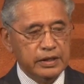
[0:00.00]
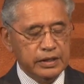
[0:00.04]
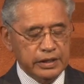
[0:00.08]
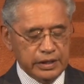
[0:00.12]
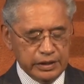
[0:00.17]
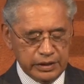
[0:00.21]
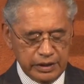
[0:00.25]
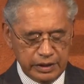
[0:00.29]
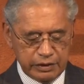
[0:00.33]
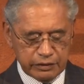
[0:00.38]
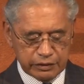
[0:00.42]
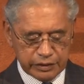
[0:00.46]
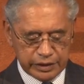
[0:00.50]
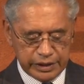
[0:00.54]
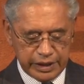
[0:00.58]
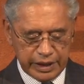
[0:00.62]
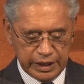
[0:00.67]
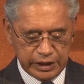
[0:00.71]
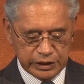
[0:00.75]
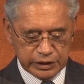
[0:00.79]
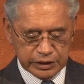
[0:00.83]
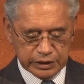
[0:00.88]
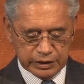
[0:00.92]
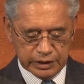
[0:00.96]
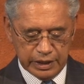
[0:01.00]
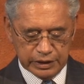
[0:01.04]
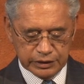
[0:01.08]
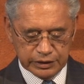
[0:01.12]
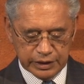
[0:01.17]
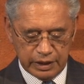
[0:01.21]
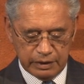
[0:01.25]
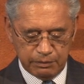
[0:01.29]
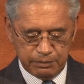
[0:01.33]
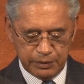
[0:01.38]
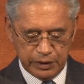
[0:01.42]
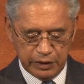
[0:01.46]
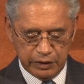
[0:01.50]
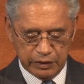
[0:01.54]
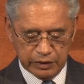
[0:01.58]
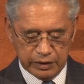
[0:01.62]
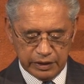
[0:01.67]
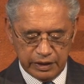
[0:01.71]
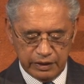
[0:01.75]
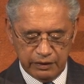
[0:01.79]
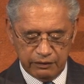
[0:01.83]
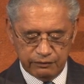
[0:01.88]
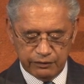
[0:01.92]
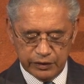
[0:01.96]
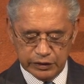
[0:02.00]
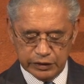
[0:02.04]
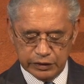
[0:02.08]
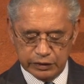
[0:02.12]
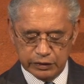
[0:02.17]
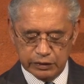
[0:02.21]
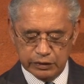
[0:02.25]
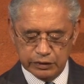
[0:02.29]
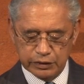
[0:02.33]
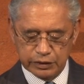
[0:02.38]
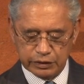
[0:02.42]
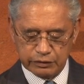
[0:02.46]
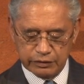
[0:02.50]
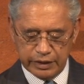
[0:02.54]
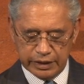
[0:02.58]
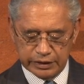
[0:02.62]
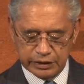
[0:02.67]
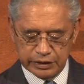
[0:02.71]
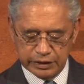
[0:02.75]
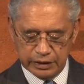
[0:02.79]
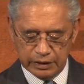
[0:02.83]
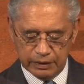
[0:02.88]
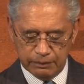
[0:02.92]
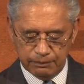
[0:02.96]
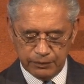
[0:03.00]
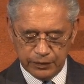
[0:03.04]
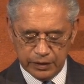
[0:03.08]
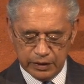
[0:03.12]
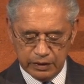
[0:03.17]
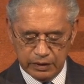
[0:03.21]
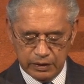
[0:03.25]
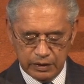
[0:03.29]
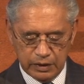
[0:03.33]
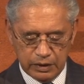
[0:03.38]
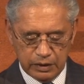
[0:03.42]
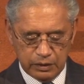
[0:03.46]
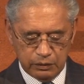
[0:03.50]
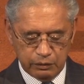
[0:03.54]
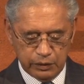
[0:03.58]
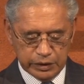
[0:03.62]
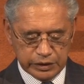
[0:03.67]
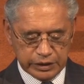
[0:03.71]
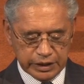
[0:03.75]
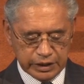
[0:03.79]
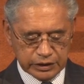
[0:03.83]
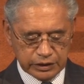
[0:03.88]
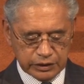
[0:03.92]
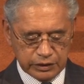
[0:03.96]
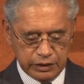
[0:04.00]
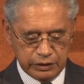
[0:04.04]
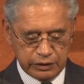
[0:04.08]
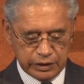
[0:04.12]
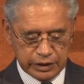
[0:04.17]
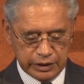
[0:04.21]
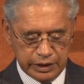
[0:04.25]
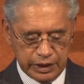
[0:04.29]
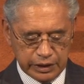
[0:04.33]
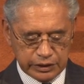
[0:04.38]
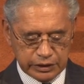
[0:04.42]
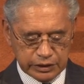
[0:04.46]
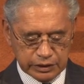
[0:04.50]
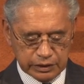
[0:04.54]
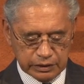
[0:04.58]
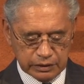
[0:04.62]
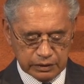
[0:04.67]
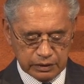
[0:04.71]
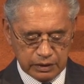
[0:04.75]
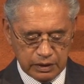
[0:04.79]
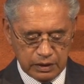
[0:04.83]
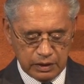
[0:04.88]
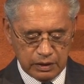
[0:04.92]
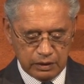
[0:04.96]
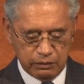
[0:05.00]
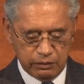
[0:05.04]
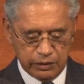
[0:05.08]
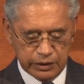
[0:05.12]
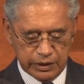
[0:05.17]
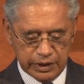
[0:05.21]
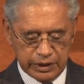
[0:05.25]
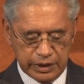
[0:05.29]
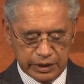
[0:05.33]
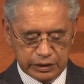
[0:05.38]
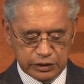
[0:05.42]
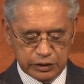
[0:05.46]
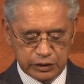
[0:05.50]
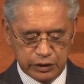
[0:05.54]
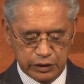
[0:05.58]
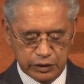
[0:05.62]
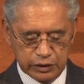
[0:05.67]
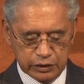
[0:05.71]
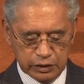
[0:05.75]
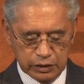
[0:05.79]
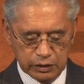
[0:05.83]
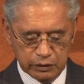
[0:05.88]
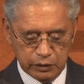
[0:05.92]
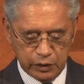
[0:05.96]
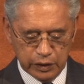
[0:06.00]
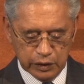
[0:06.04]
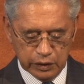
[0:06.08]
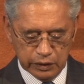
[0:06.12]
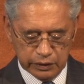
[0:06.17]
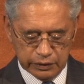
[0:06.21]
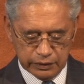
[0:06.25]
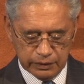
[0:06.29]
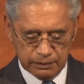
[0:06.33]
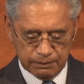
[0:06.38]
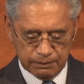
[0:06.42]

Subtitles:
any creation as a purely physical structure, which has no connection with an external world.